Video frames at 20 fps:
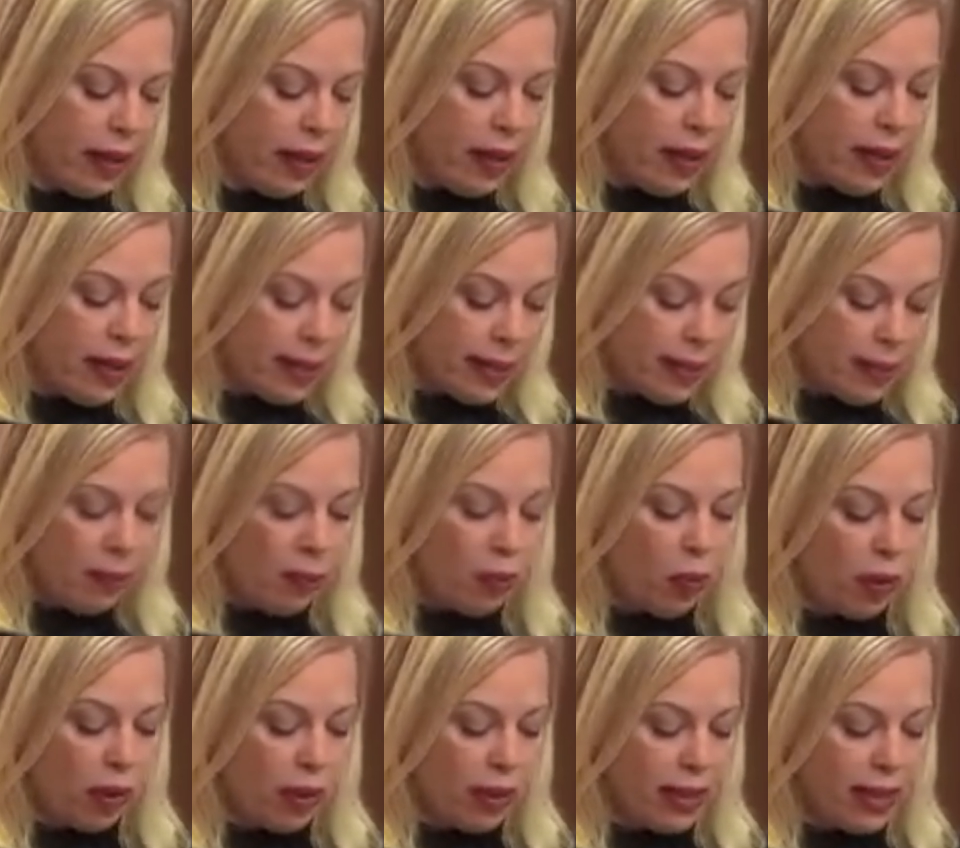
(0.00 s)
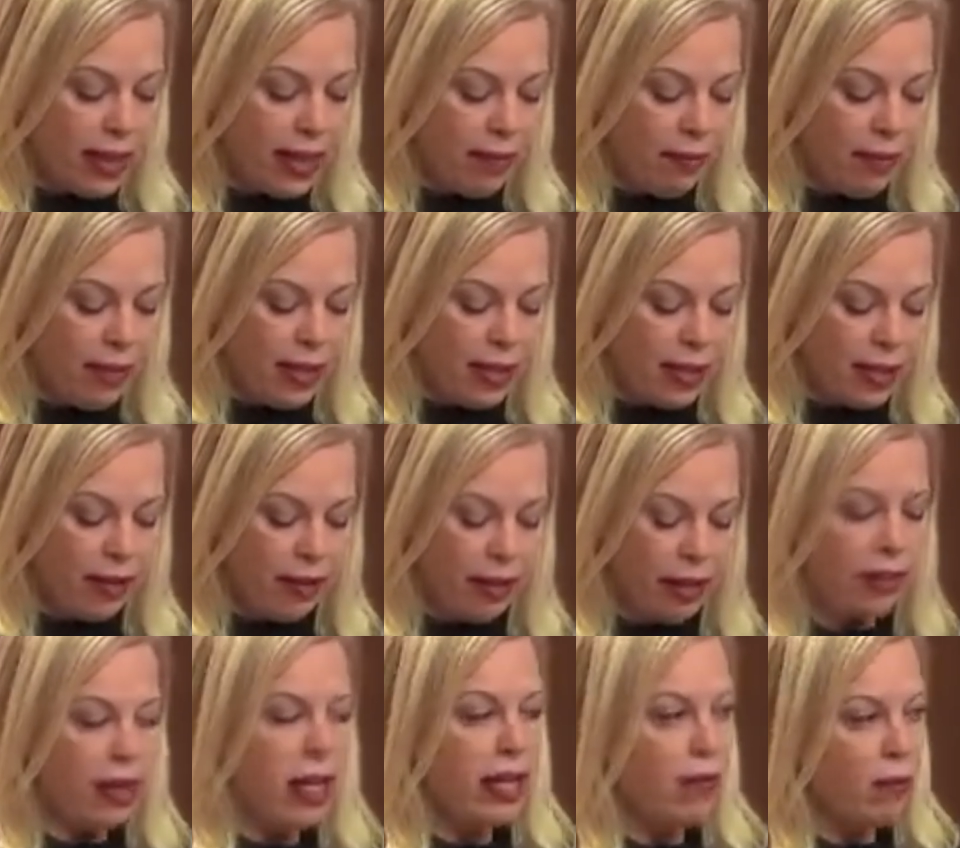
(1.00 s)
This is important given the
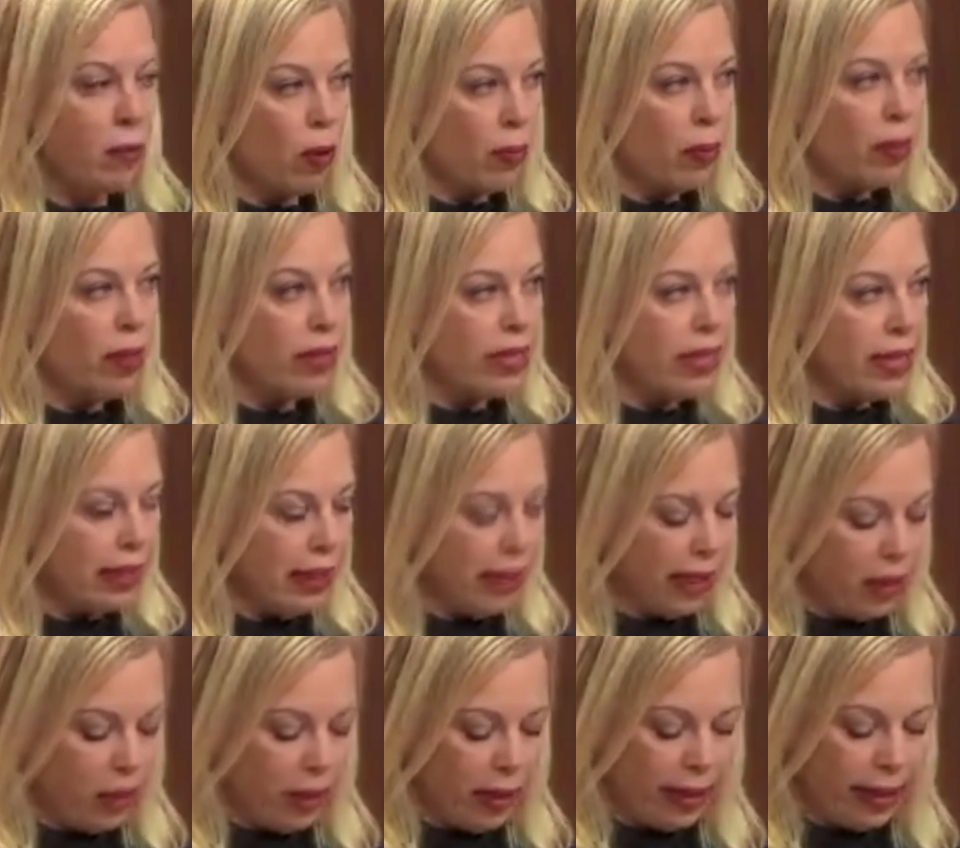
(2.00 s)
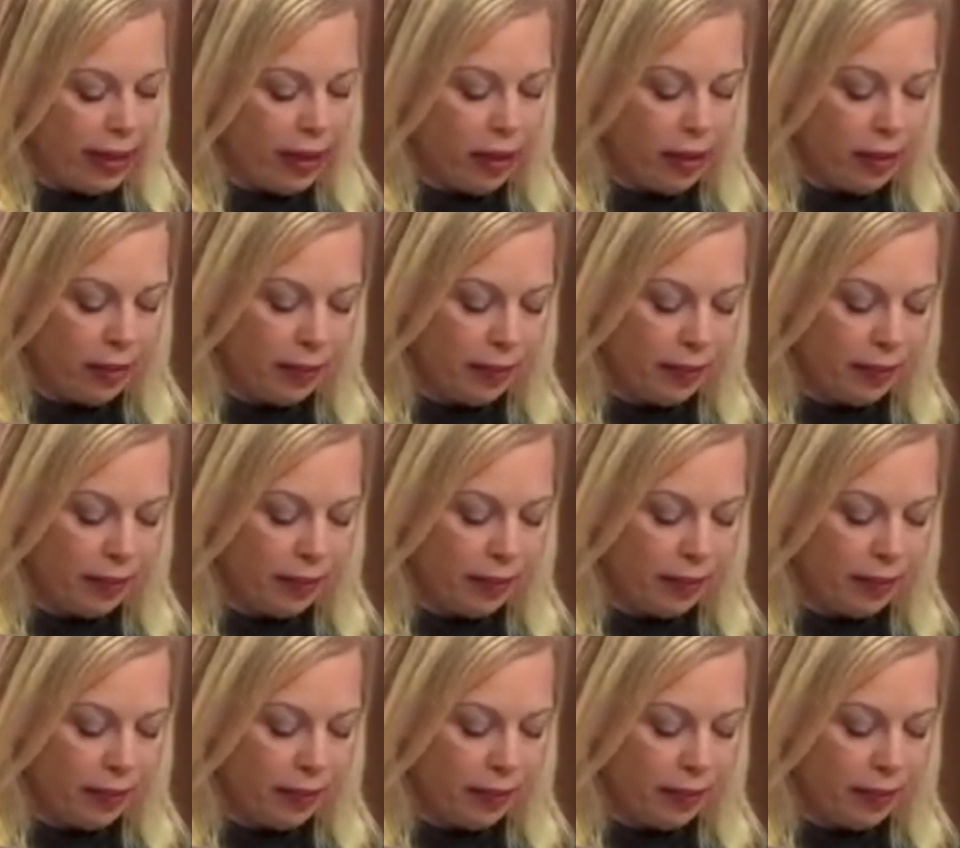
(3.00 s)
severity of what we are dealing with here.